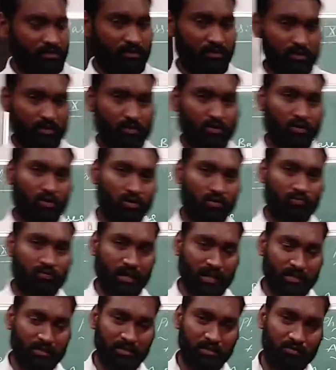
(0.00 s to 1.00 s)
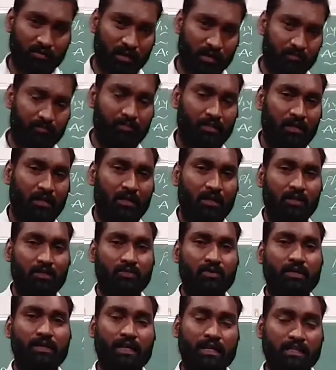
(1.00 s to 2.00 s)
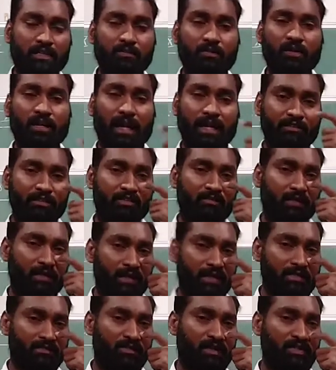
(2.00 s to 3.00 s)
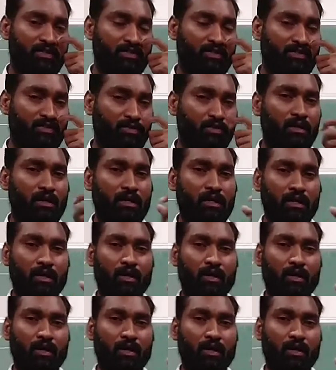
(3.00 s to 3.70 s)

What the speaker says: you know all of the activity one. So in textbook activity one explains you.